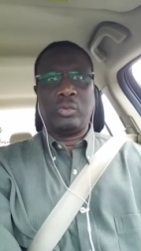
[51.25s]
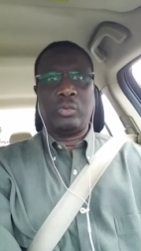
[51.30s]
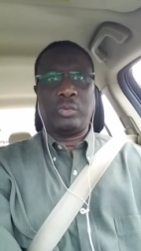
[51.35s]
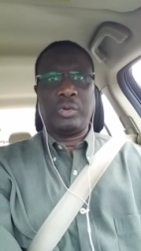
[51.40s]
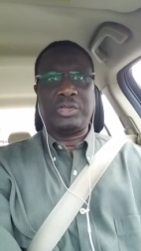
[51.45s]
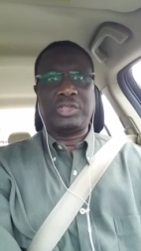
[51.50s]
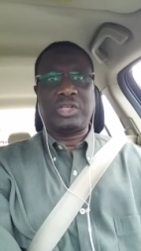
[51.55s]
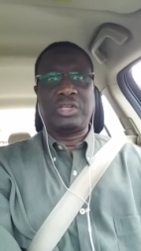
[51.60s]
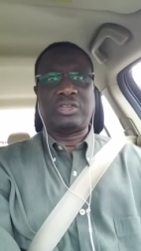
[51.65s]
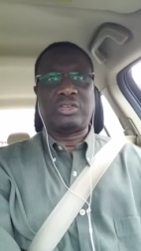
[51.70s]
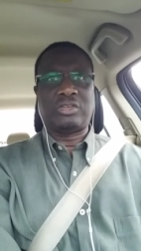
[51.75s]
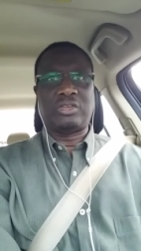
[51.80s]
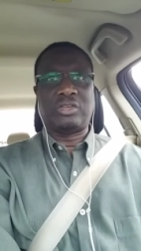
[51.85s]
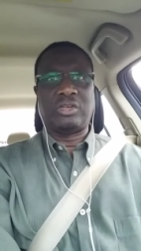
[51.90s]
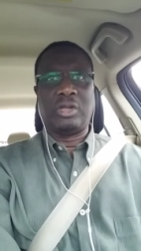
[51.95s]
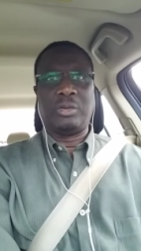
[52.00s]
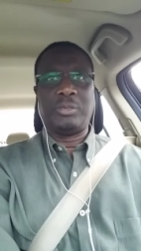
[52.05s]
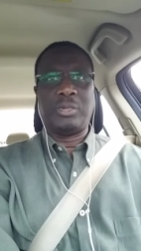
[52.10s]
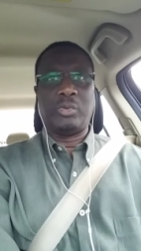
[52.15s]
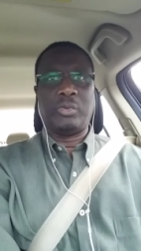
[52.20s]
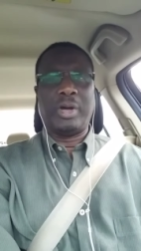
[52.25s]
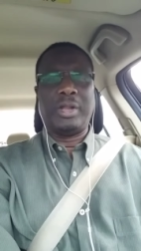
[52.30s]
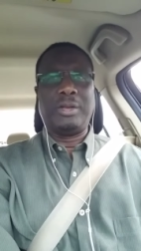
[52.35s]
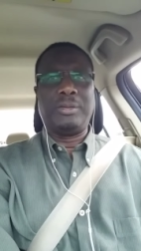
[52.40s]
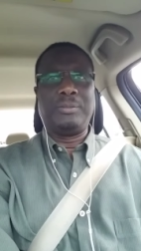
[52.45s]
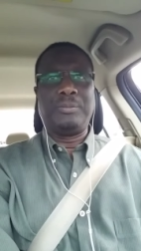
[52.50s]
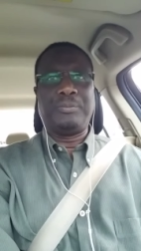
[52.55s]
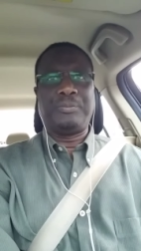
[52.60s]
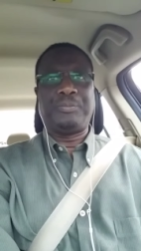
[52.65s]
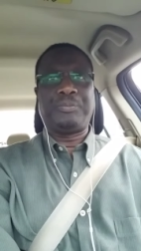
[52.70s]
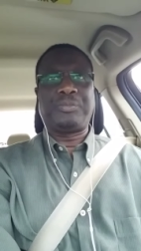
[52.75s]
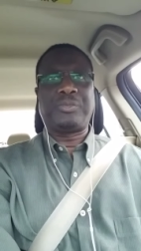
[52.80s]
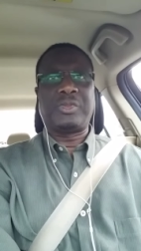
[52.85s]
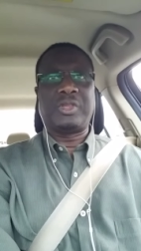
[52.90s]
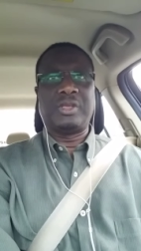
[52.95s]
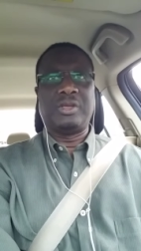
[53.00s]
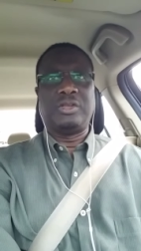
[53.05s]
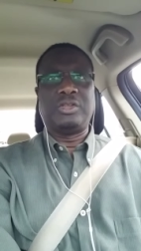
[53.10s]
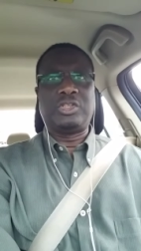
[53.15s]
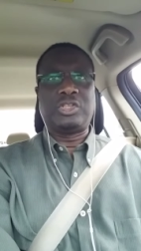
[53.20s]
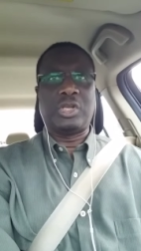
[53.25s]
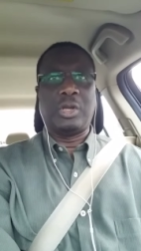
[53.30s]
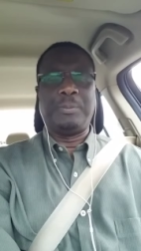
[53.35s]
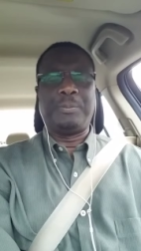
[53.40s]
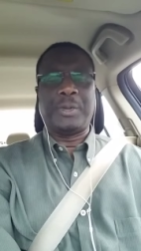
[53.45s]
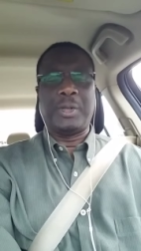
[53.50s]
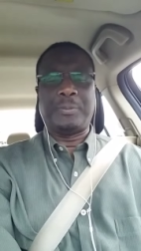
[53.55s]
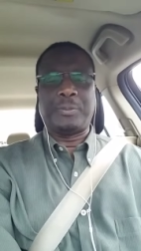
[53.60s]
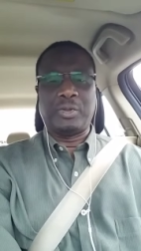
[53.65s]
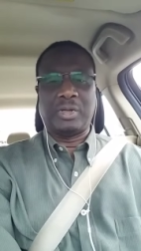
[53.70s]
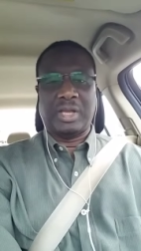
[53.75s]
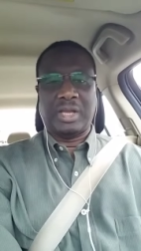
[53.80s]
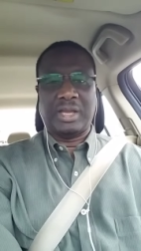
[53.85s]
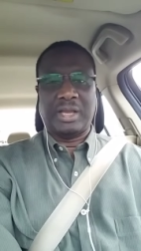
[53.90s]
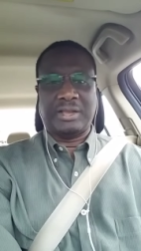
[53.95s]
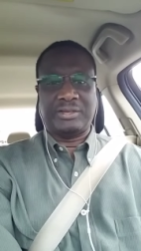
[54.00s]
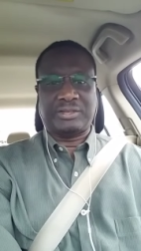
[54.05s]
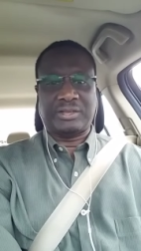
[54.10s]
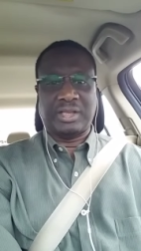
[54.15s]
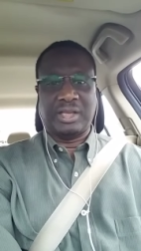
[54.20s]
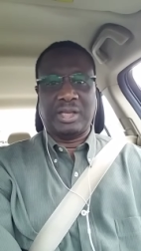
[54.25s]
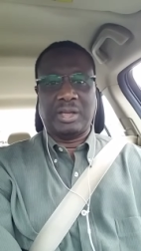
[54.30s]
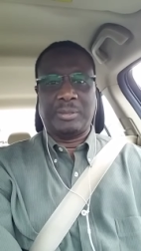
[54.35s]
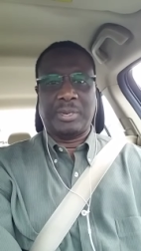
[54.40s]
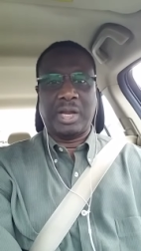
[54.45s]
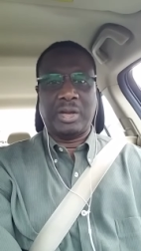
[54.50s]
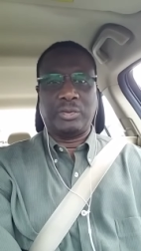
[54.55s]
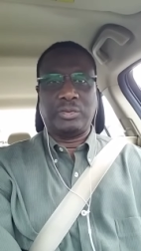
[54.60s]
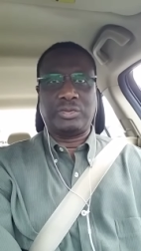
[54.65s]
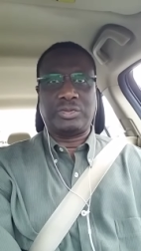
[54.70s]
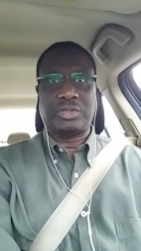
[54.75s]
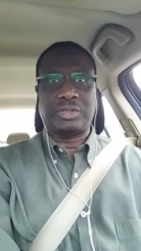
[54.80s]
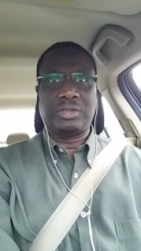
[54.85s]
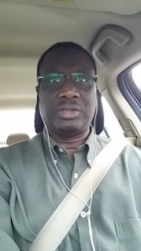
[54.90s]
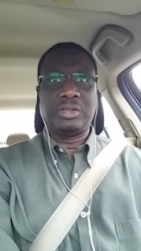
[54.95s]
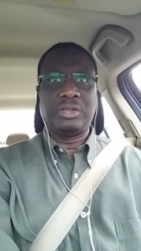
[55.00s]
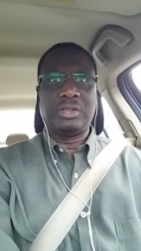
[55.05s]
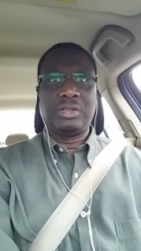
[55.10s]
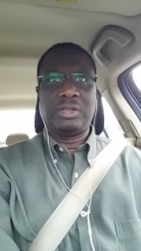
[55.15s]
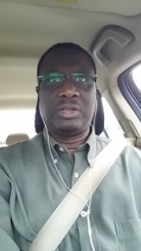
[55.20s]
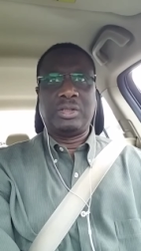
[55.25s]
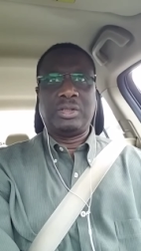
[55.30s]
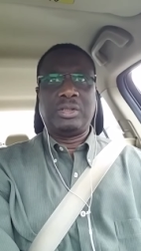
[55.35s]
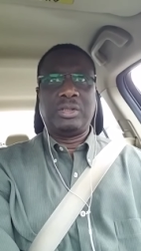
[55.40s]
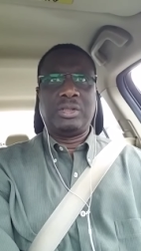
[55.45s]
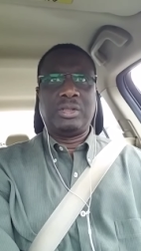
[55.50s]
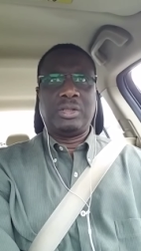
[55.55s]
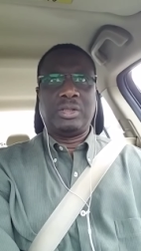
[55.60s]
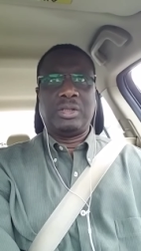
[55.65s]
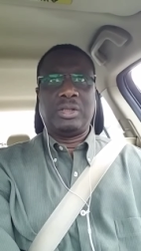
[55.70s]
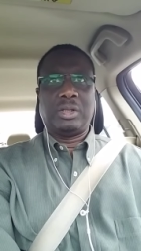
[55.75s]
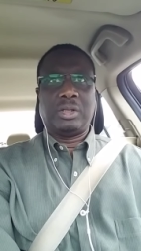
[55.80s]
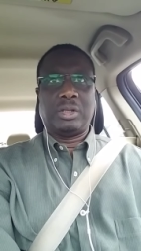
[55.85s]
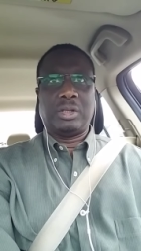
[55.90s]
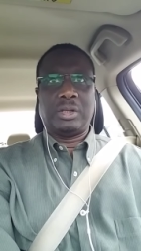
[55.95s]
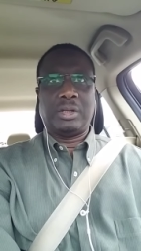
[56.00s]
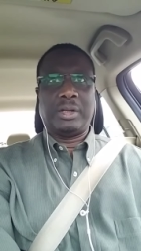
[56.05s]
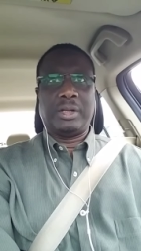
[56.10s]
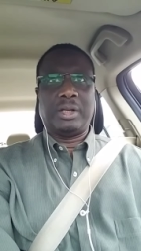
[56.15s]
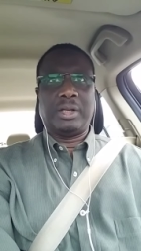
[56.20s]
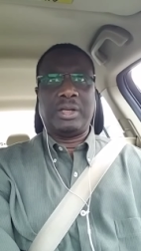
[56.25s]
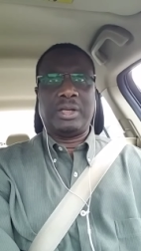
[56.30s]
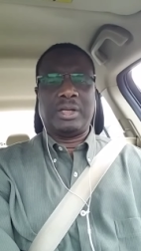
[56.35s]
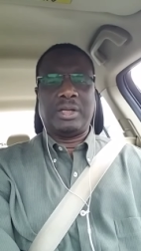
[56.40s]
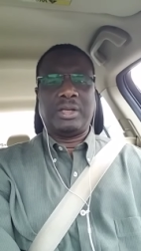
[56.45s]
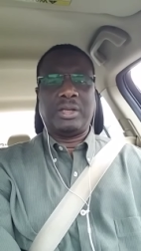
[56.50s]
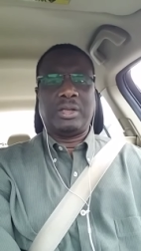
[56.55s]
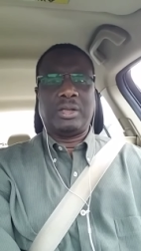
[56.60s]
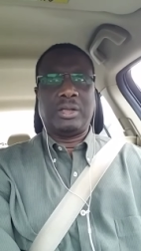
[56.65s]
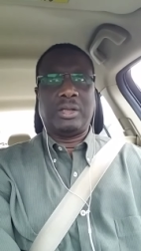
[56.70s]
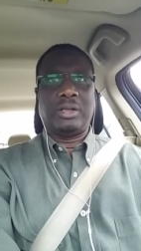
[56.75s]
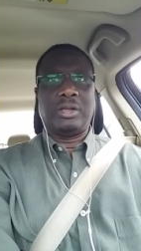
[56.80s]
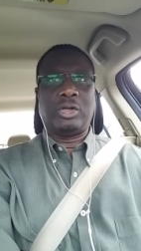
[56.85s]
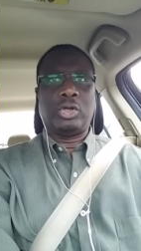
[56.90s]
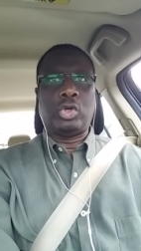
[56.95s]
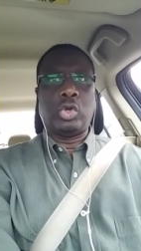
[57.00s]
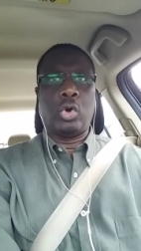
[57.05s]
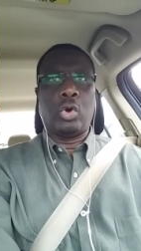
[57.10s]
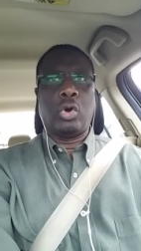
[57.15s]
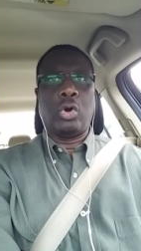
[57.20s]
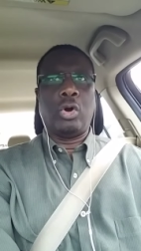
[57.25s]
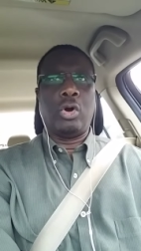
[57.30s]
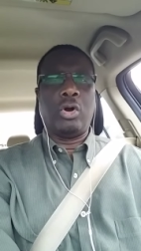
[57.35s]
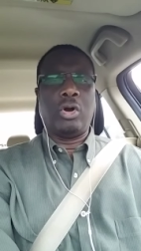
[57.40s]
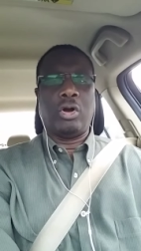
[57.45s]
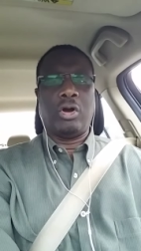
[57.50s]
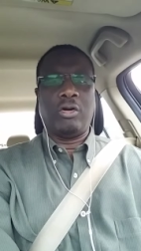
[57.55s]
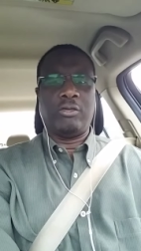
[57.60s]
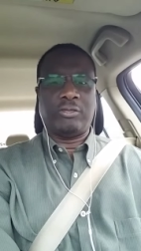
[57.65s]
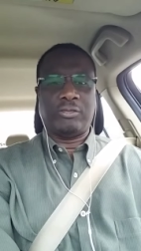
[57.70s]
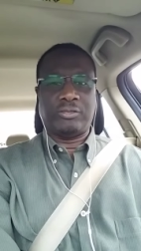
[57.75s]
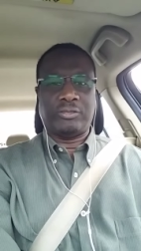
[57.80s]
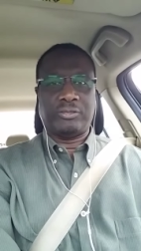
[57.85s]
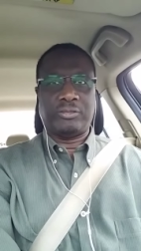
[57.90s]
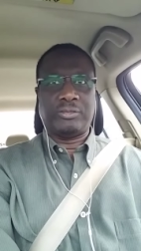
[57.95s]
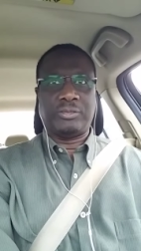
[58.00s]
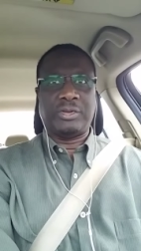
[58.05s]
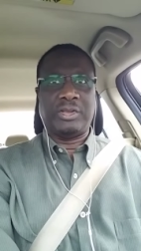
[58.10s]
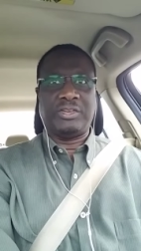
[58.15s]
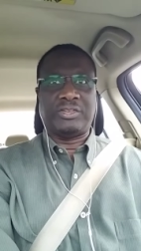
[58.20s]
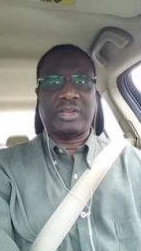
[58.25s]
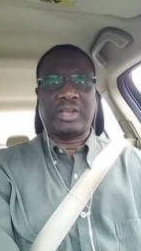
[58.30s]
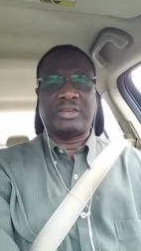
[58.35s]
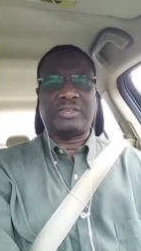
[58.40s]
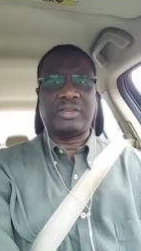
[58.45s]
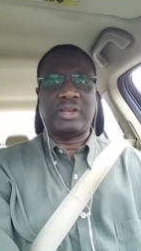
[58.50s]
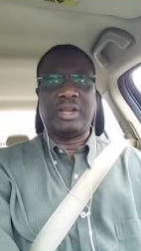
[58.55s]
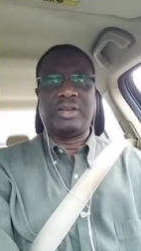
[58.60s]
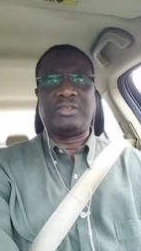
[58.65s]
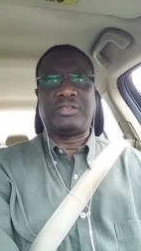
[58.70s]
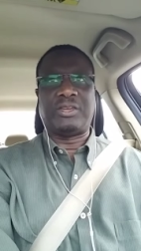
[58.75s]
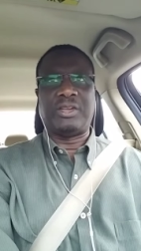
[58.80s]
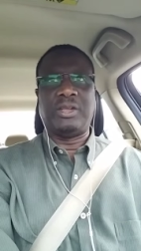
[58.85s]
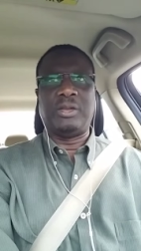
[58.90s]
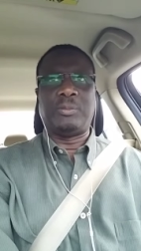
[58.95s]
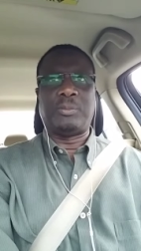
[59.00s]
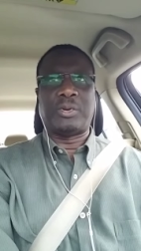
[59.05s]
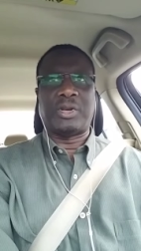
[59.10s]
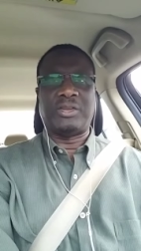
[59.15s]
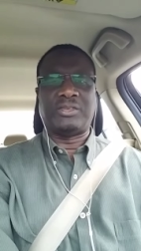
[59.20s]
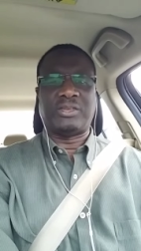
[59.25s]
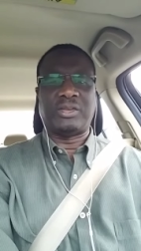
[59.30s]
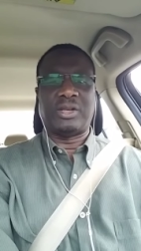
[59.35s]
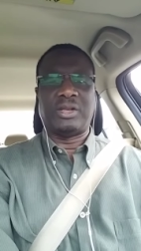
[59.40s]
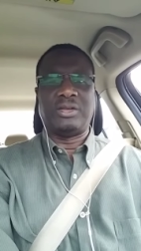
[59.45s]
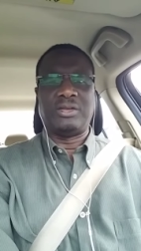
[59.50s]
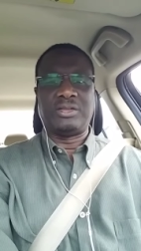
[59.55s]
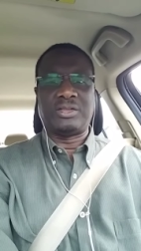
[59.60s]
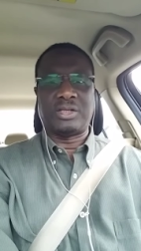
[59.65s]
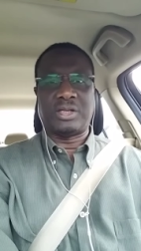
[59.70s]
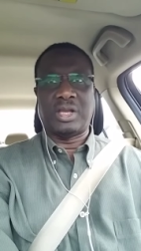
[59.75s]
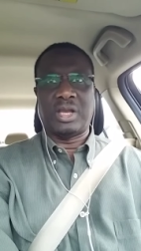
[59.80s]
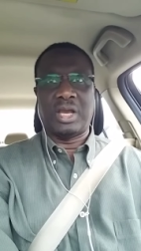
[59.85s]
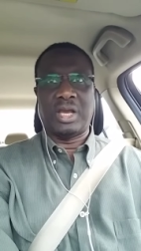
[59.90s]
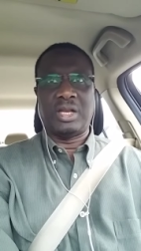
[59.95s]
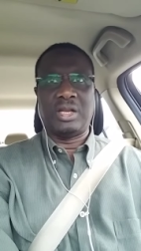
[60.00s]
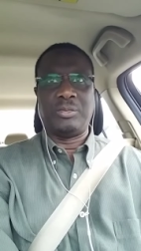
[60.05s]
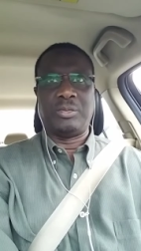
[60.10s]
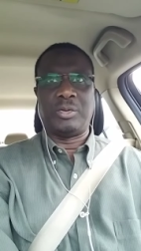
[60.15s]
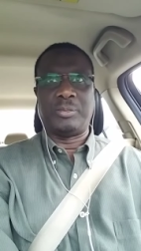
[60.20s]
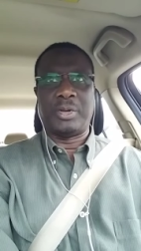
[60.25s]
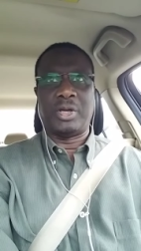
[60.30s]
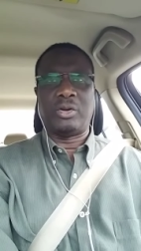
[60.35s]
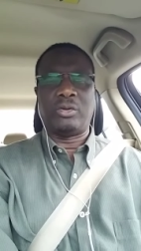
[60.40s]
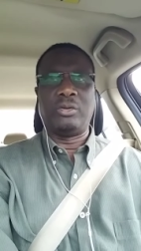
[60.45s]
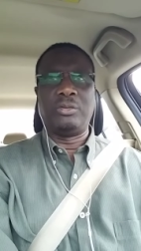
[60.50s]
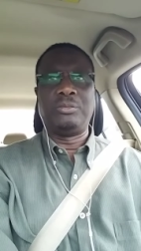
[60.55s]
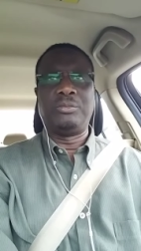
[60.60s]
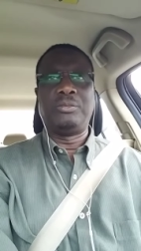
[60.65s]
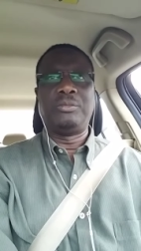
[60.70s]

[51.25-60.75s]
which is number one some people are asking about the tour of His Excellency President Adam Barrow